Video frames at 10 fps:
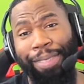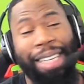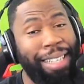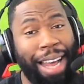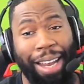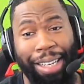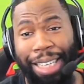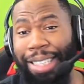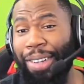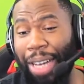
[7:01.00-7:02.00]
He's not lucky.
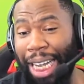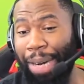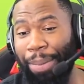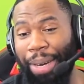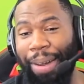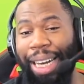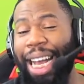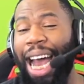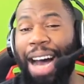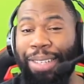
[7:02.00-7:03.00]
He's still going to get obliterated.
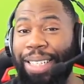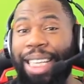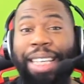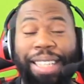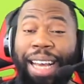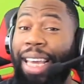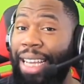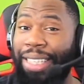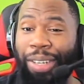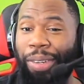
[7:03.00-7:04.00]
I was going to say he's lucky
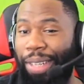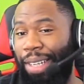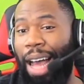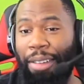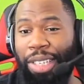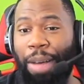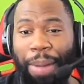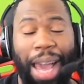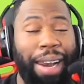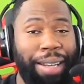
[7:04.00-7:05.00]
because he'll obviously I'll be
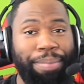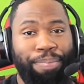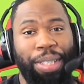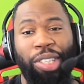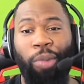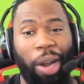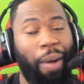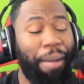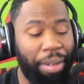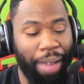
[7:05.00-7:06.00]
at a position where I don't
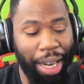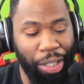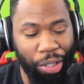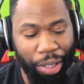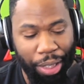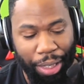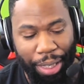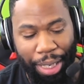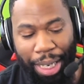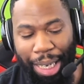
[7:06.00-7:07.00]
have advantage.
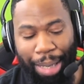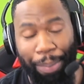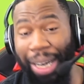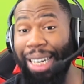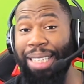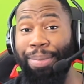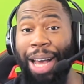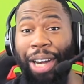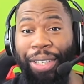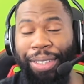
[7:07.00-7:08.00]
But it doesn't
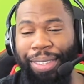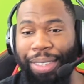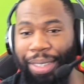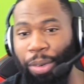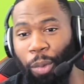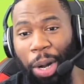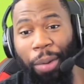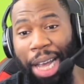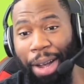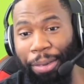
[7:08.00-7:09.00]
matter. We don't care.